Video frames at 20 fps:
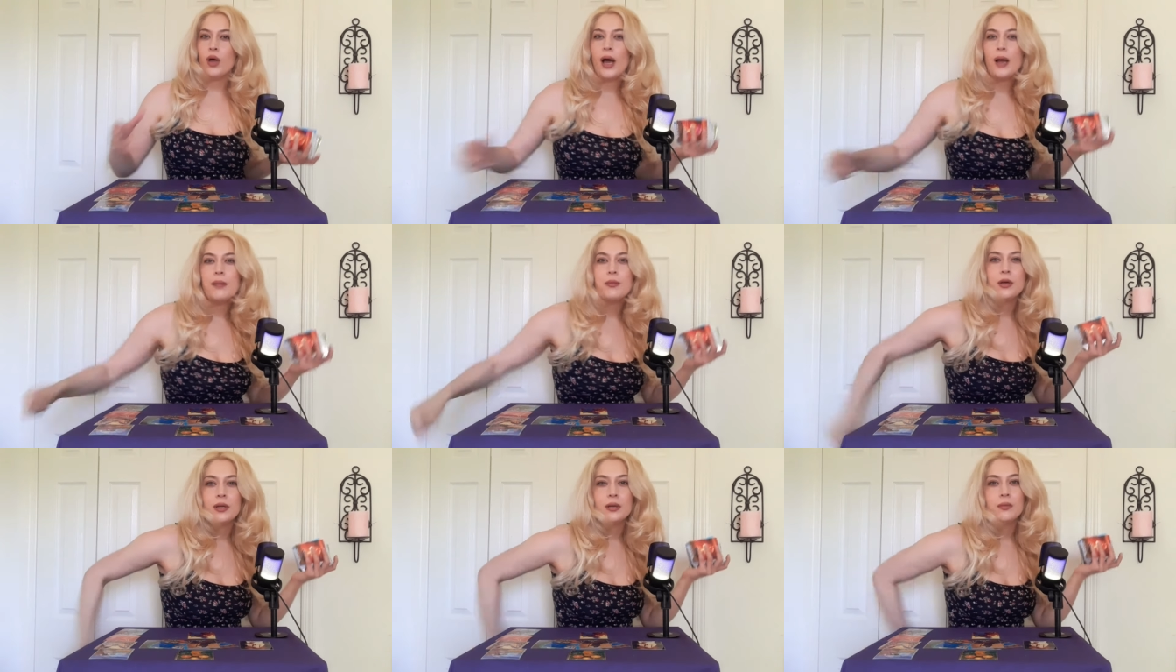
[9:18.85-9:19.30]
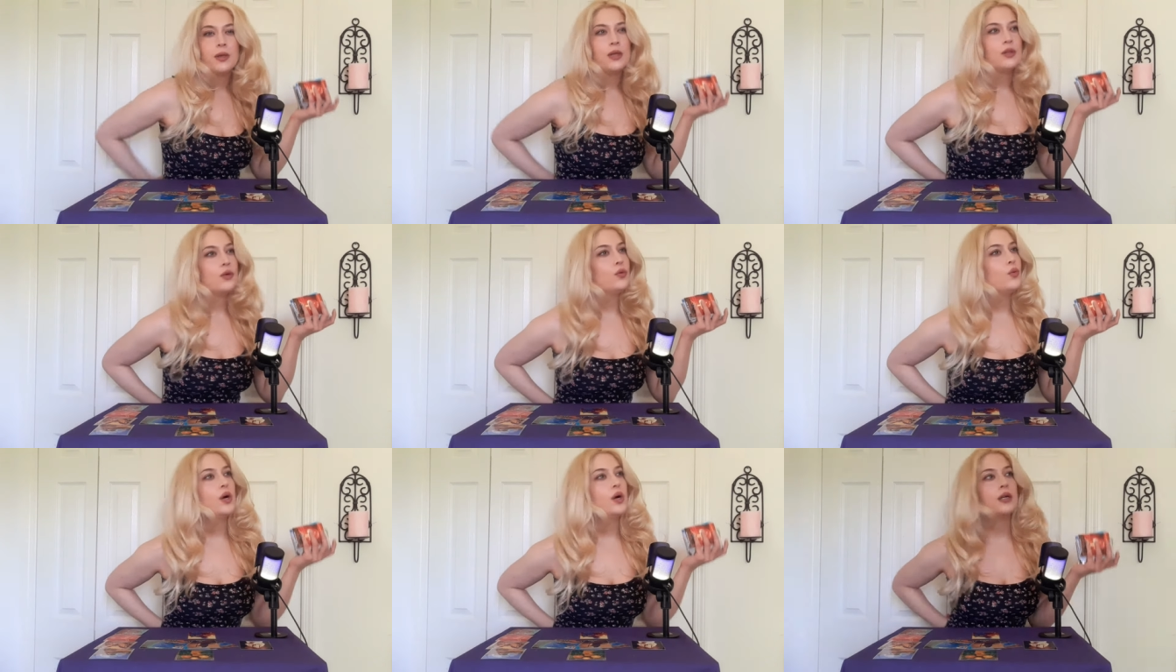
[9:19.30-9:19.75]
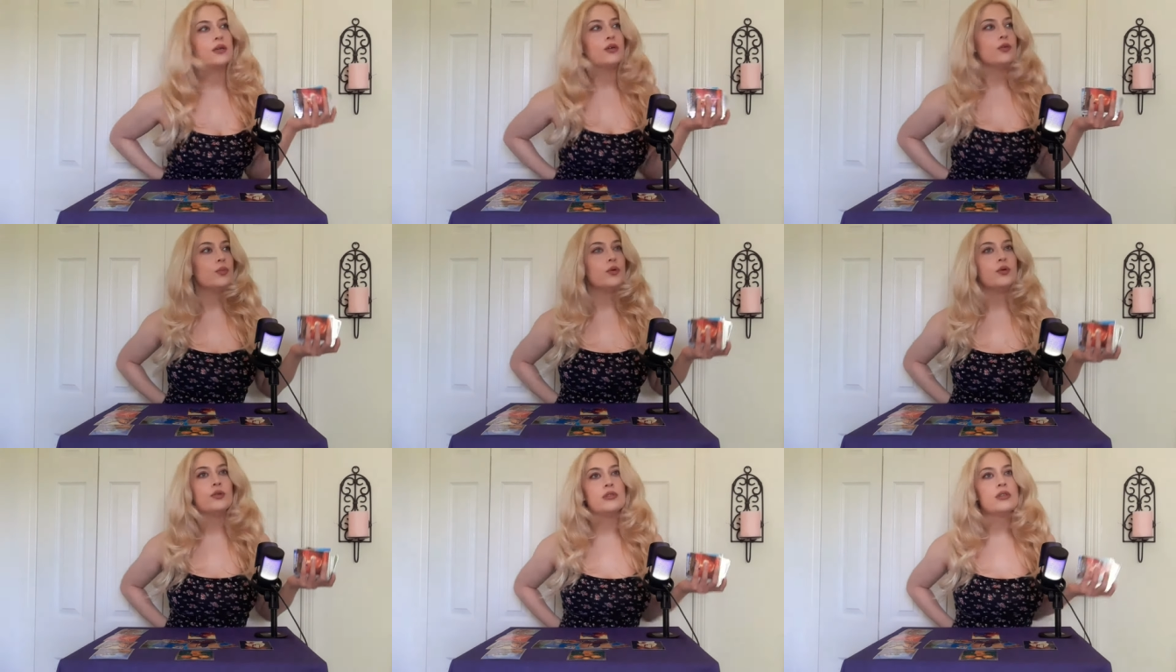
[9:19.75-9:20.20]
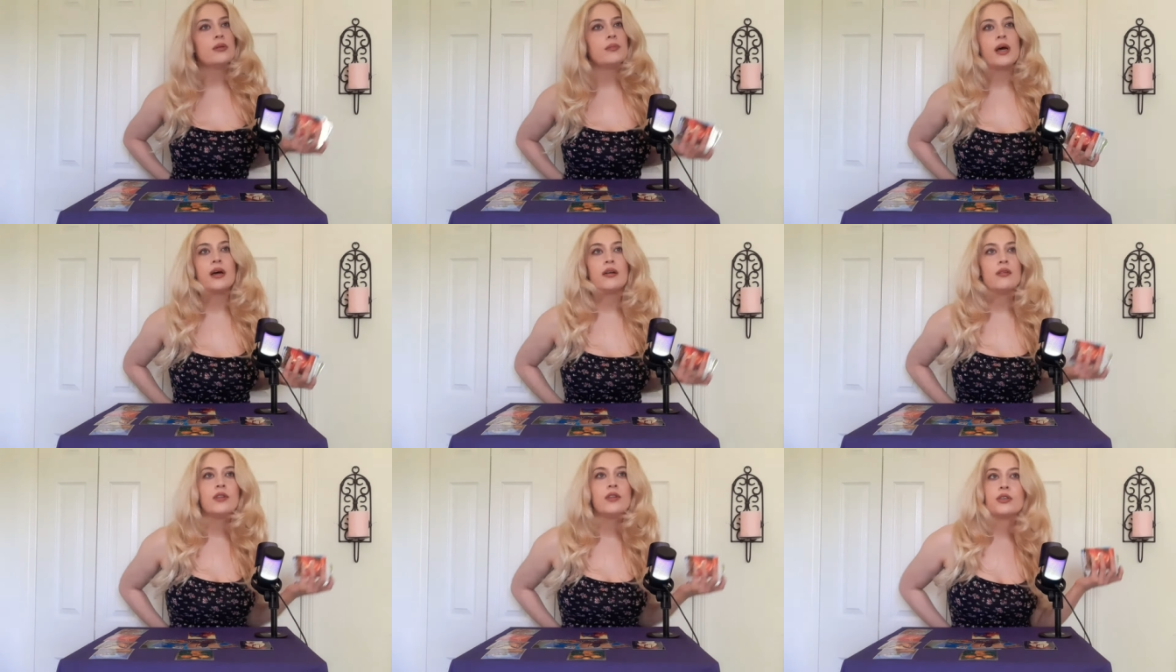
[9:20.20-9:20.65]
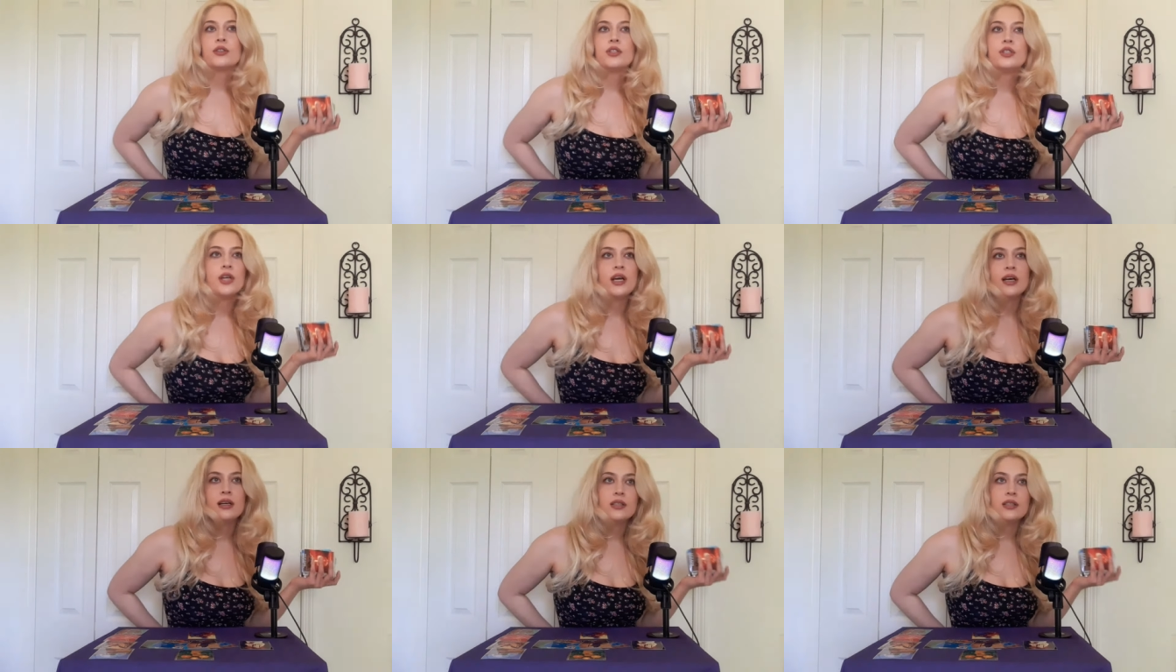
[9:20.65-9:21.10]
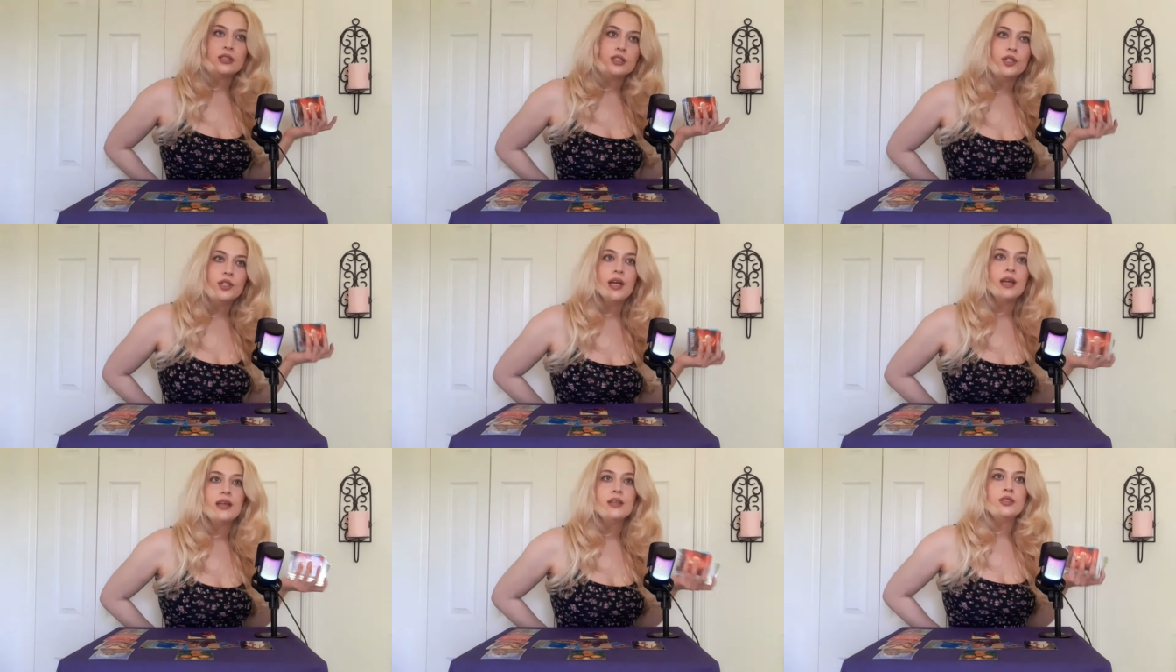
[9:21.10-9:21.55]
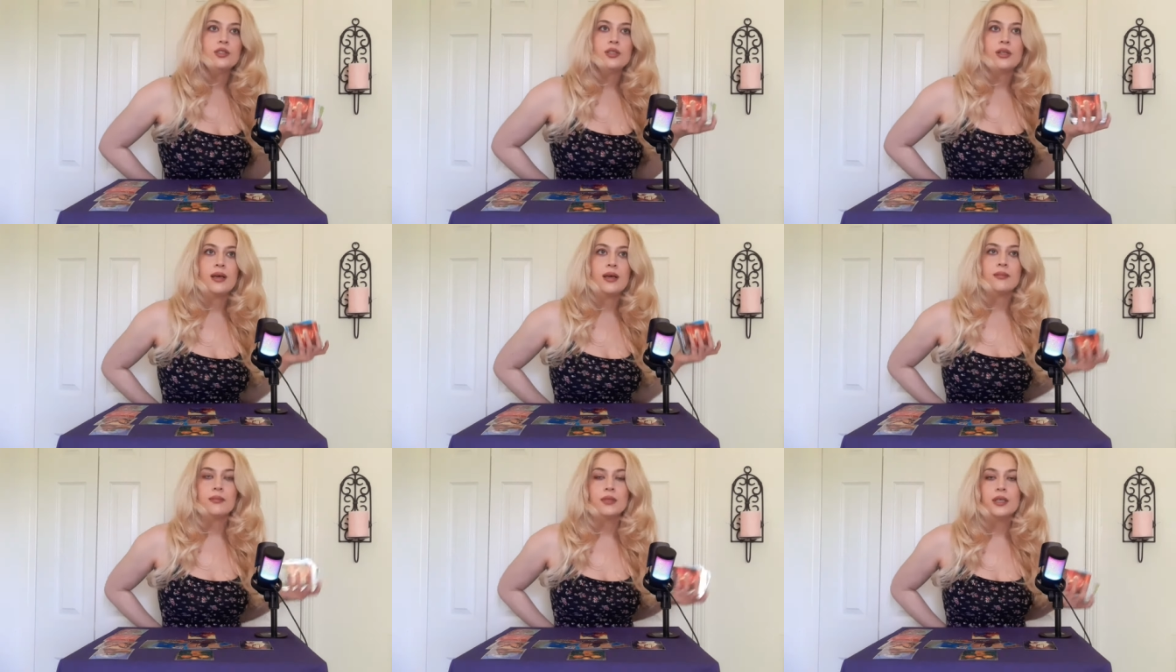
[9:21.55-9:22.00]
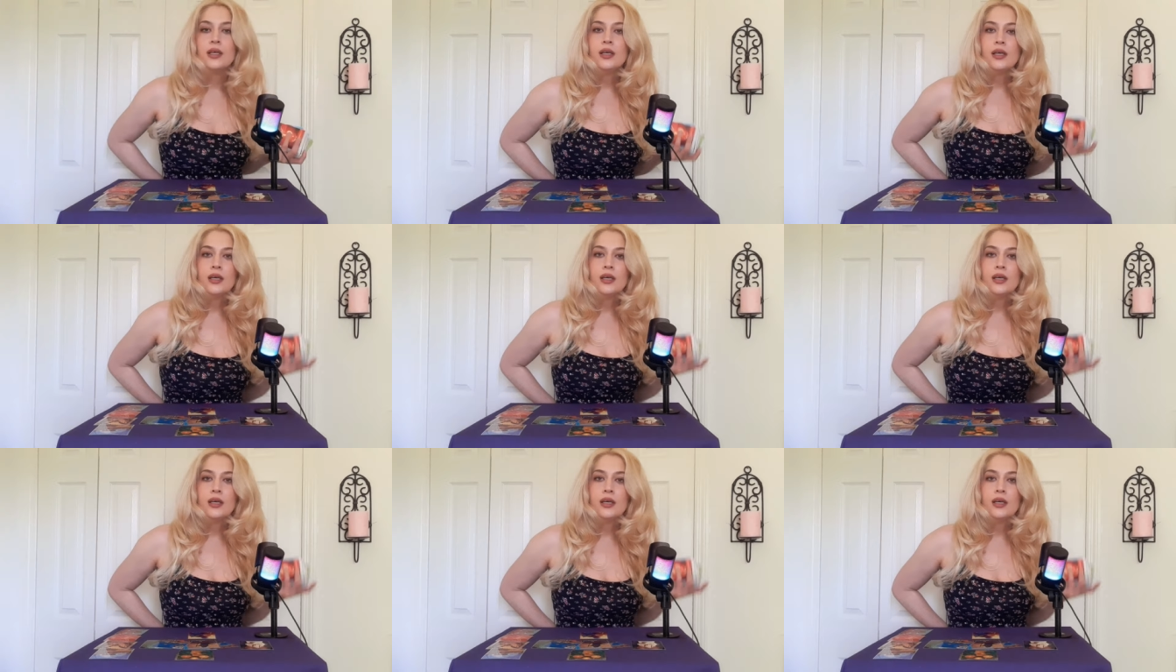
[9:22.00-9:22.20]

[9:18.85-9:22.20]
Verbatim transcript: I'm going to be the one who pulls them out of their shell and change them.